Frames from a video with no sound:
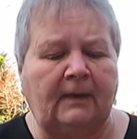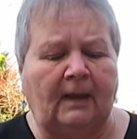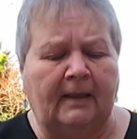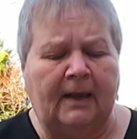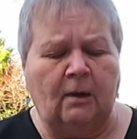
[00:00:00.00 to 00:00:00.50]

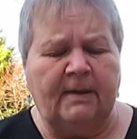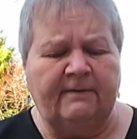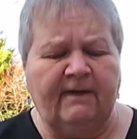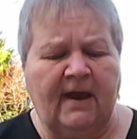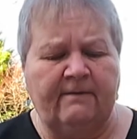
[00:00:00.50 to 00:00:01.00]
And they come
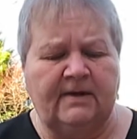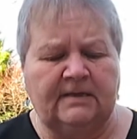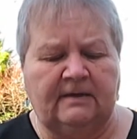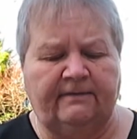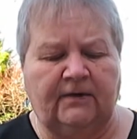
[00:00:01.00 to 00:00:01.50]
in various
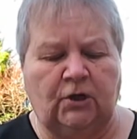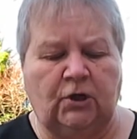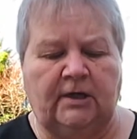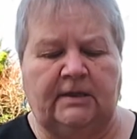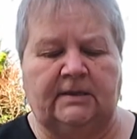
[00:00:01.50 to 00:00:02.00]
different
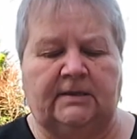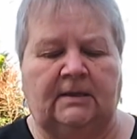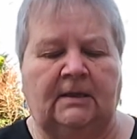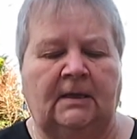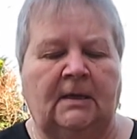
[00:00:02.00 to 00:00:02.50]
colours.
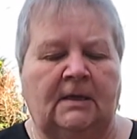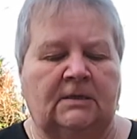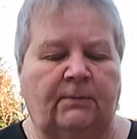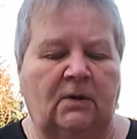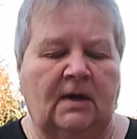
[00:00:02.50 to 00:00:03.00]

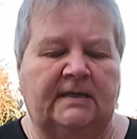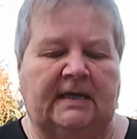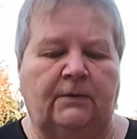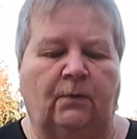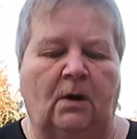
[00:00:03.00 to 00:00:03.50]
So what I
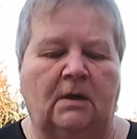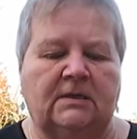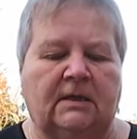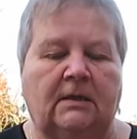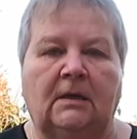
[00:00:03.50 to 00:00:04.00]
did
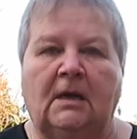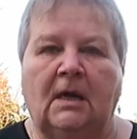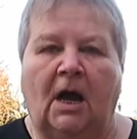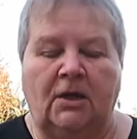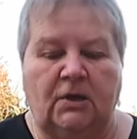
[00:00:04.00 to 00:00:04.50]
was
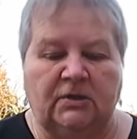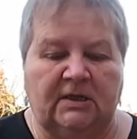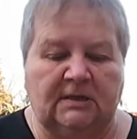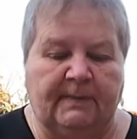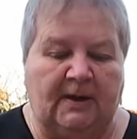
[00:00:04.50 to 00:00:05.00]
I used
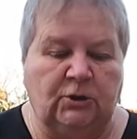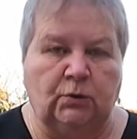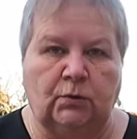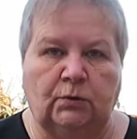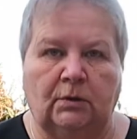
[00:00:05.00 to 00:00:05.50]
a
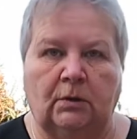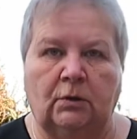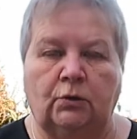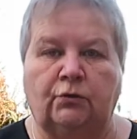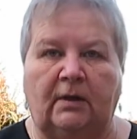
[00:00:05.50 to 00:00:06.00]
special
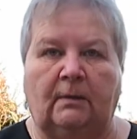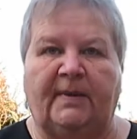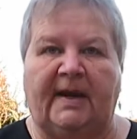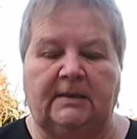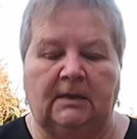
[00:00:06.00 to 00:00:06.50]
drill
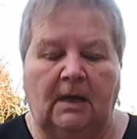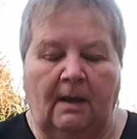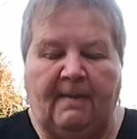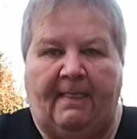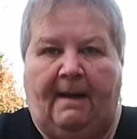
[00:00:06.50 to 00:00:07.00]
bit
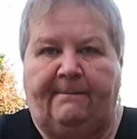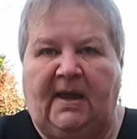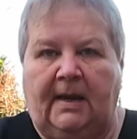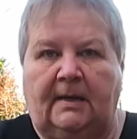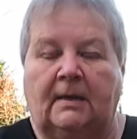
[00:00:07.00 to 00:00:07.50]
about that
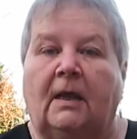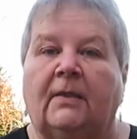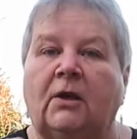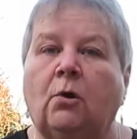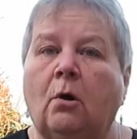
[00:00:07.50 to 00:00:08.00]
big
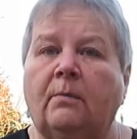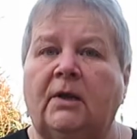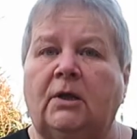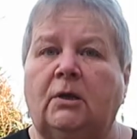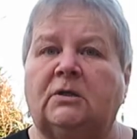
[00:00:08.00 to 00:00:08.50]
that
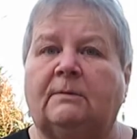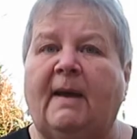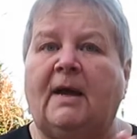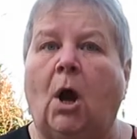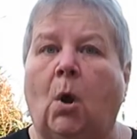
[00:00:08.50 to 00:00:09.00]
normally used to
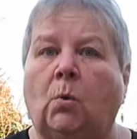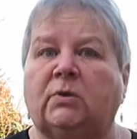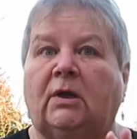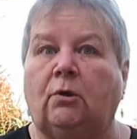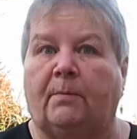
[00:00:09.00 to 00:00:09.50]
make
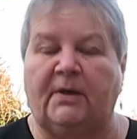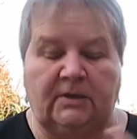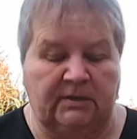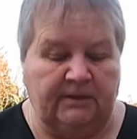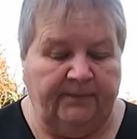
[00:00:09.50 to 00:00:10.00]
holes in
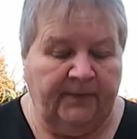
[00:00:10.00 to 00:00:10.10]
cupboards,